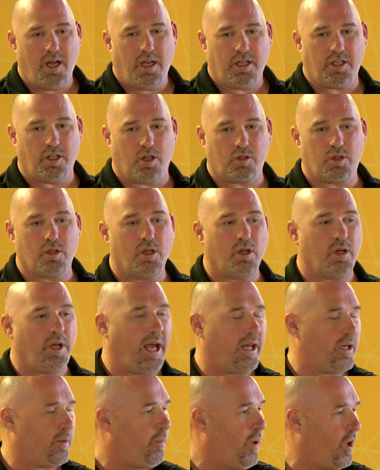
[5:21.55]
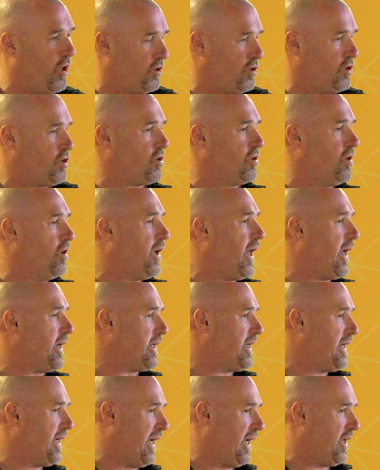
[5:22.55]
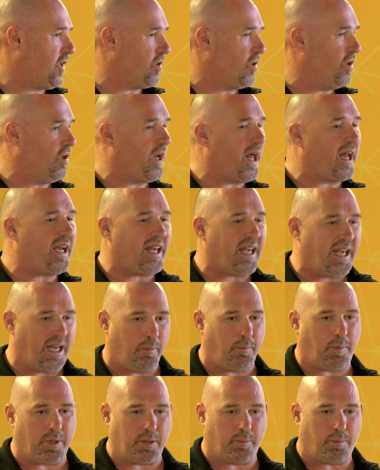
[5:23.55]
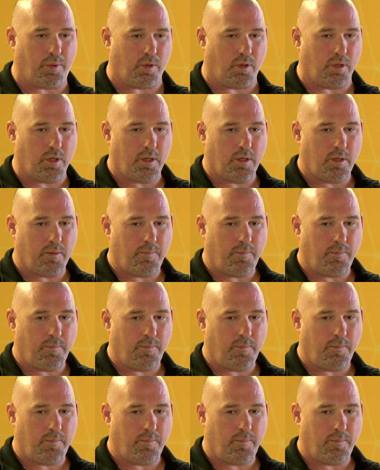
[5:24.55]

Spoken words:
you learn how to punch, you learn how to kick, you learn how to hit people.